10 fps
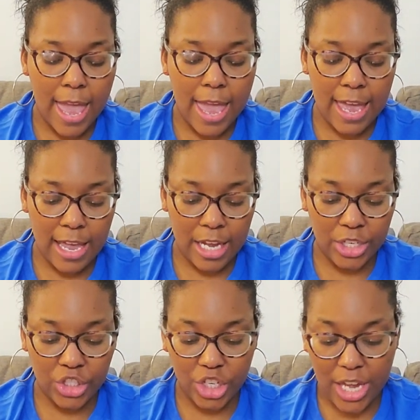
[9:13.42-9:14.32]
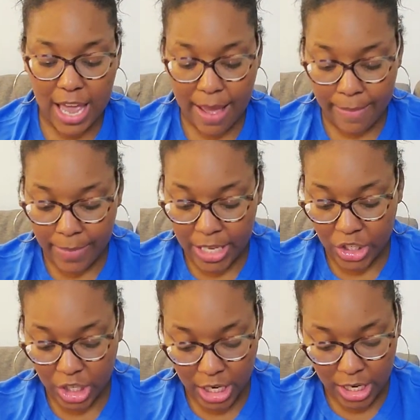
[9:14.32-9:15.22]
and she had
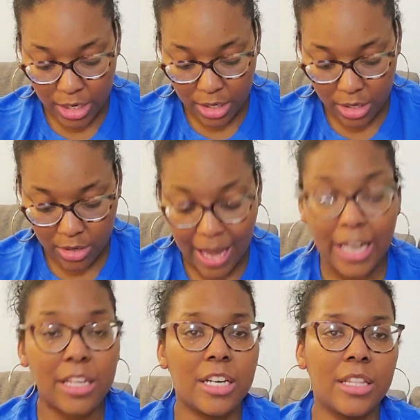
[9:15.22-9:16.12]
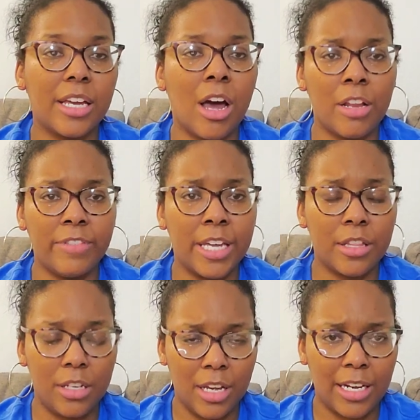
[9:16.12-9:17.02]
mentioned, I guess I could say all of
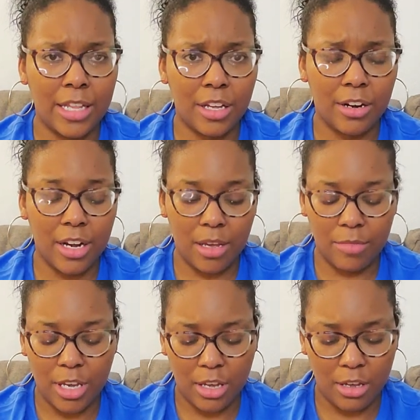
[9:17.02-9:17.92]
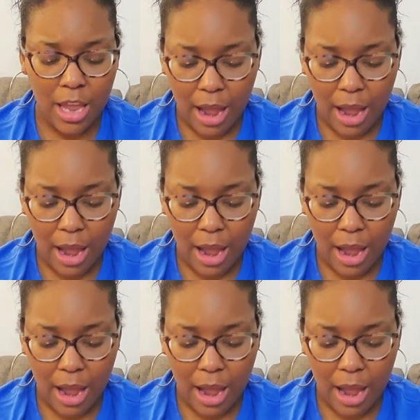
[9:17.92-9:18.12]
Destiny, can I say her name? Yeah.